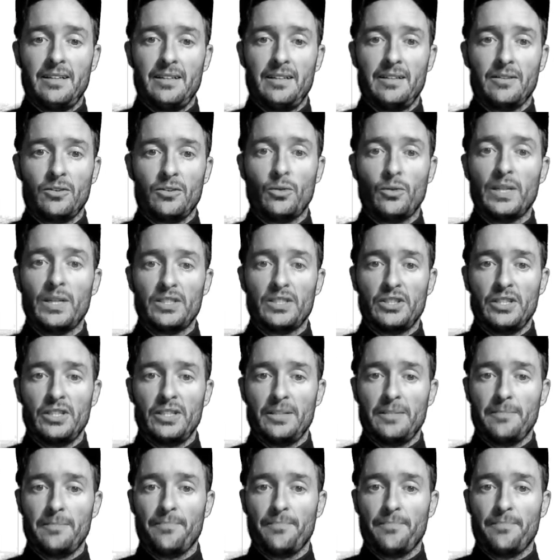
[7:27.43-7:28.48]

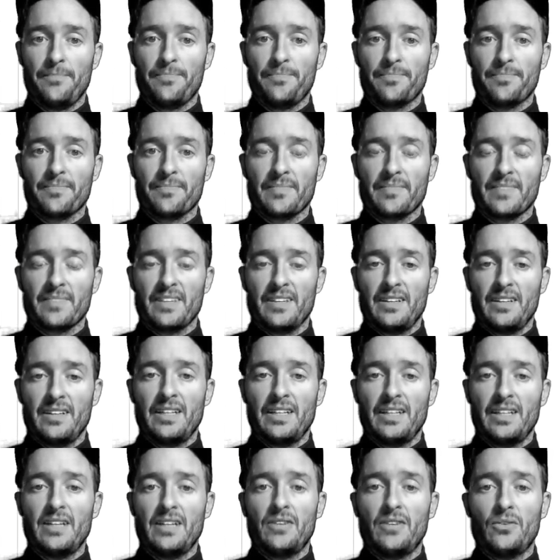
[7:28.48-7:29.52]
question.
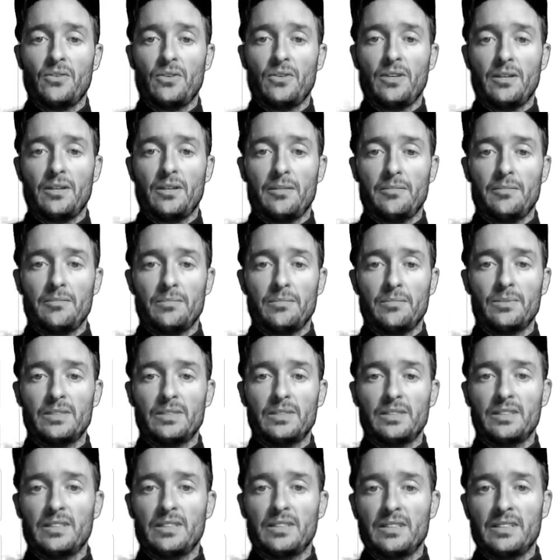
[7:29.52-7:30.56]
Now,
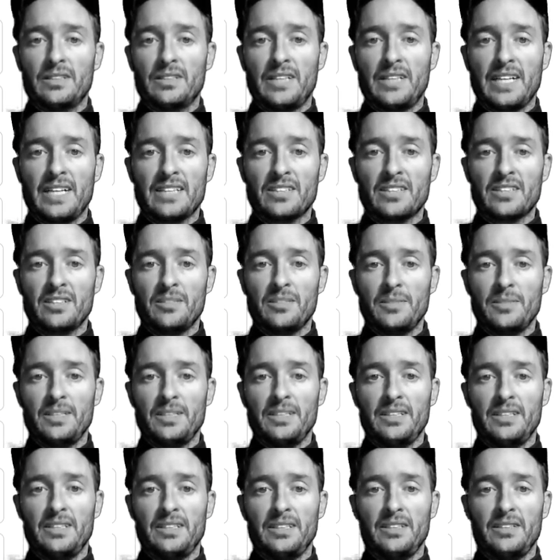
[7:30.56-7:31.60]
that's going to
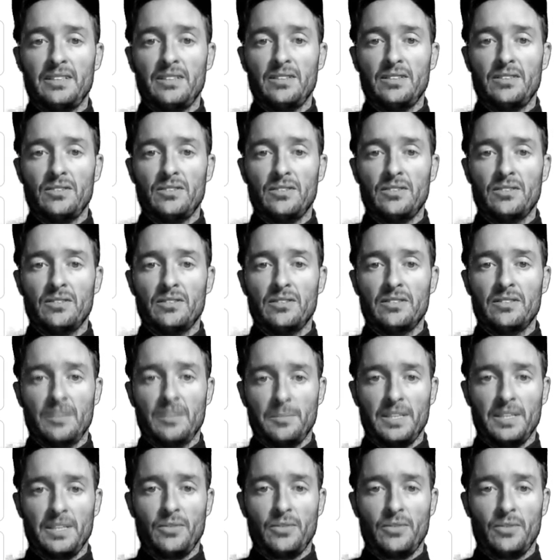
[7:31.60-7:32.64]
be
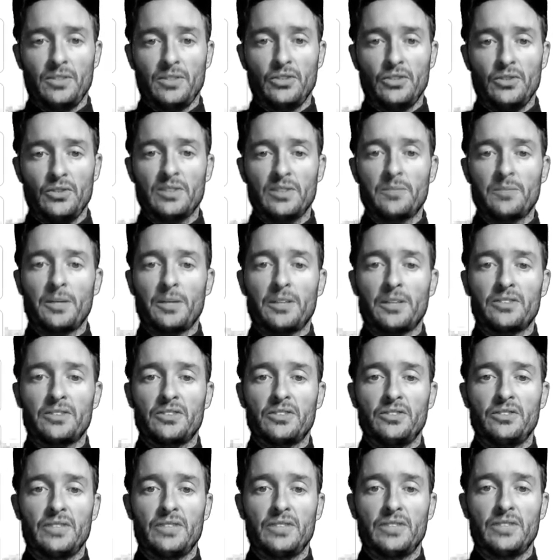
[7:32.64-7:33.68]
something I want you to respond
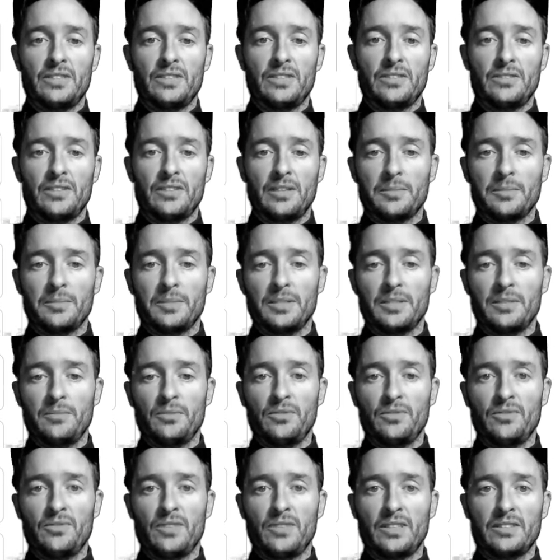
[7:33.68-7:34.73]
to. Now, I'm going to
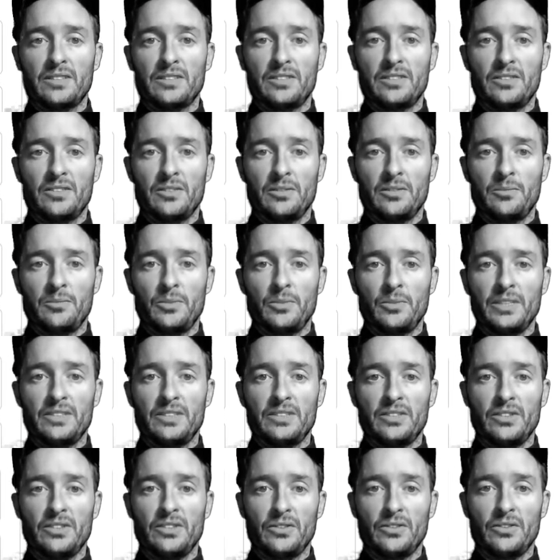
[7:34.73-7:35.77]
move on to
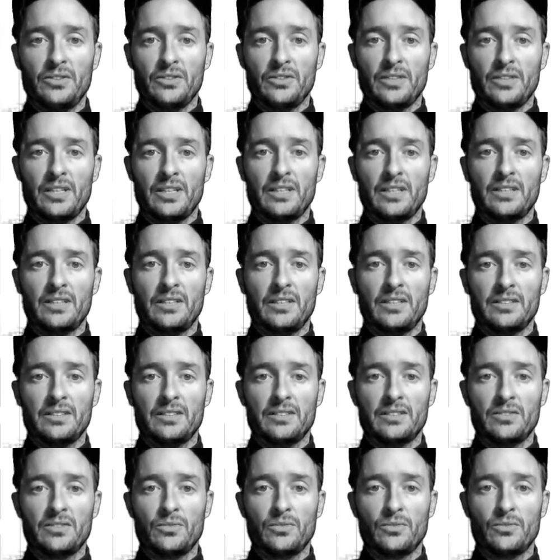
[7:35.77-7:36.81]
Mauricio
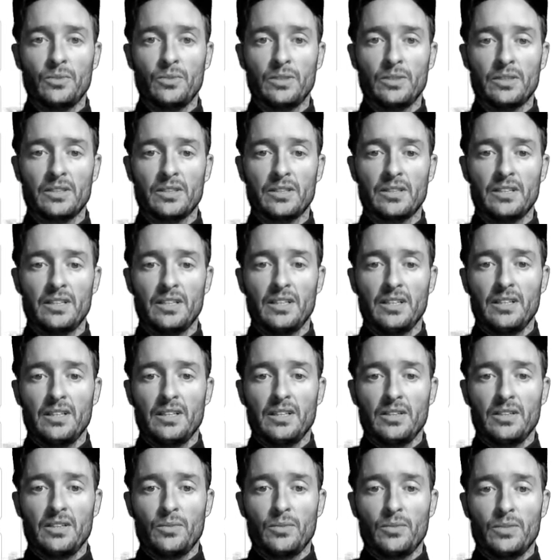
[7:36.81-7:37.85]
Catalan's work,
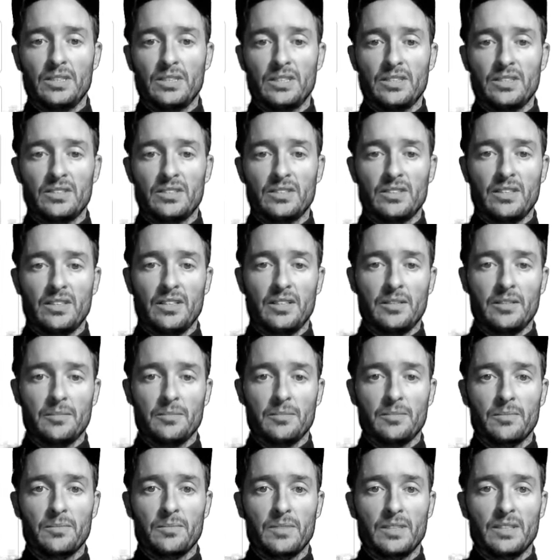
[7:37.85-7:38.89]
which is
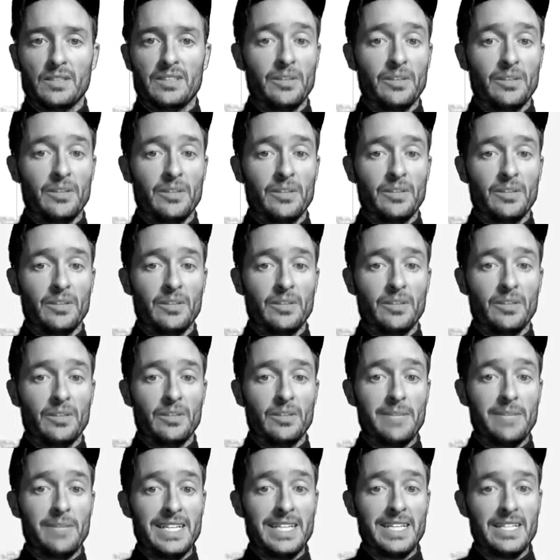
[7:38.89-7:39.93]
titled
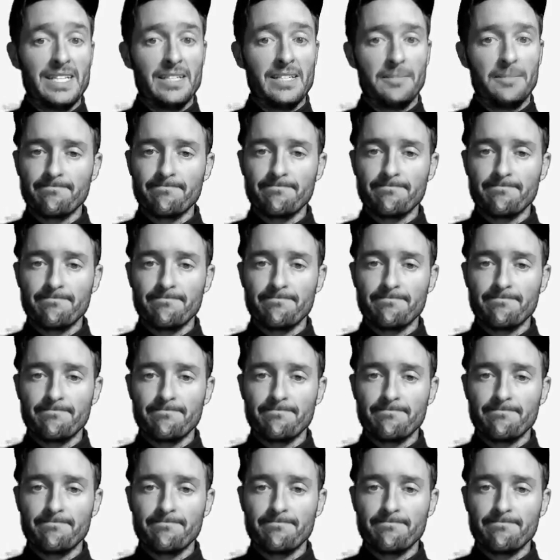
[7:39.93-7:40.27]
Comedian.